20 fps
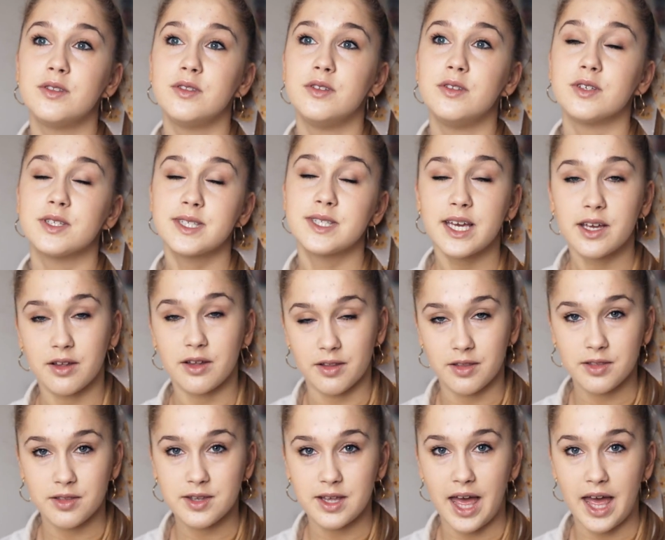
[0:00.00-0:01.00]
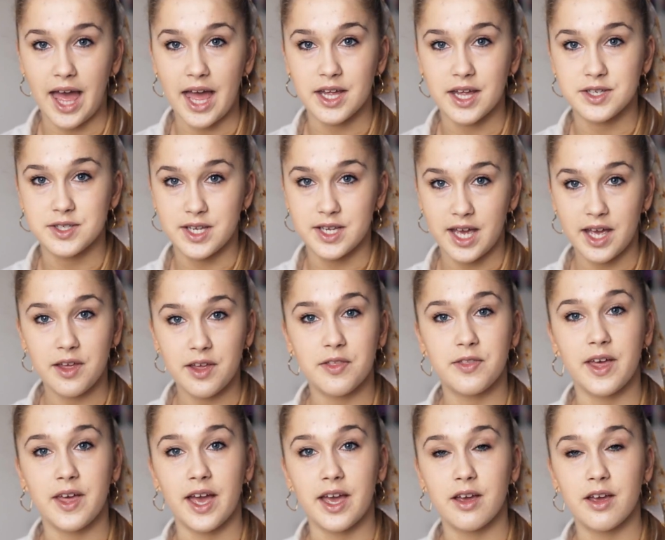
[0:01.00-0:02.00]
the 2nd and the 8th
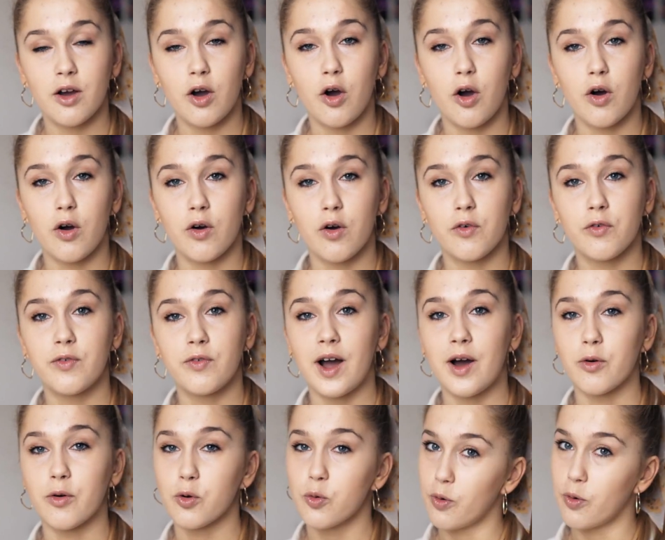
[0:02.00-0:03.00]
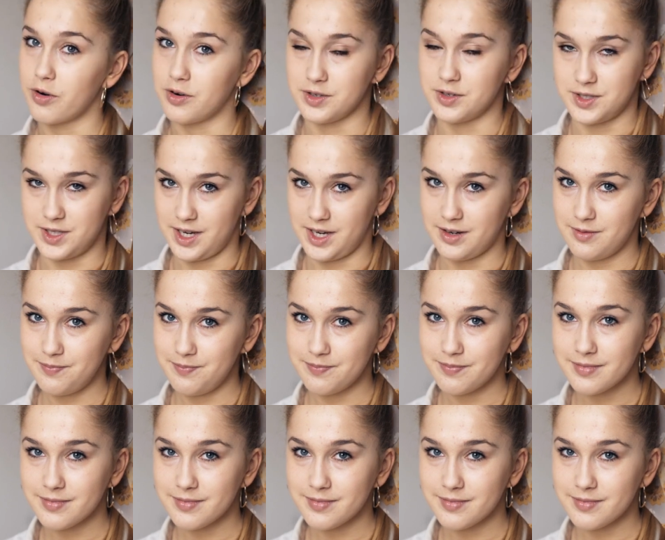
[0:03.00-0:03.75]
day of our quarantine